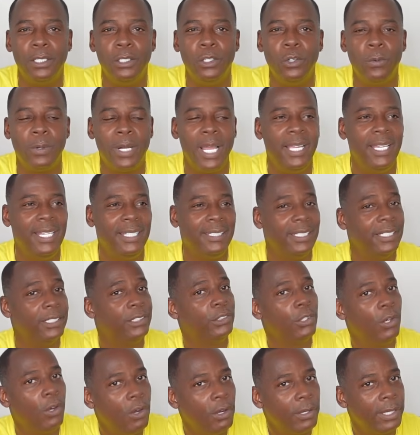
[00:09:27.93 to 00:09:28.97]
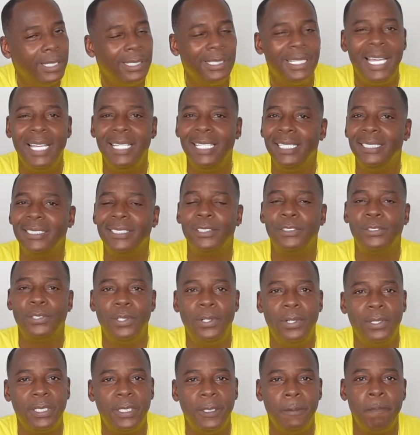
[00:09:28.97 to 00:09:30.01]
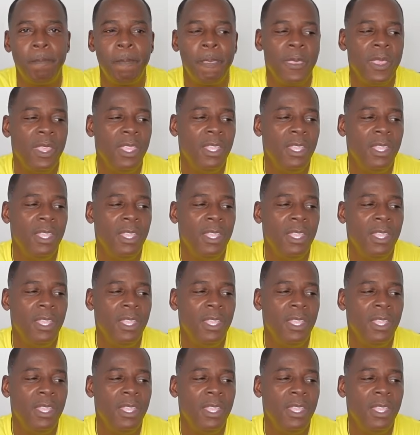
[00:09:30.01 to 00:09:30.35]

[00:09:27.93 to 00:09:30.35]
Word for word: know when I get to talking, I get to talking,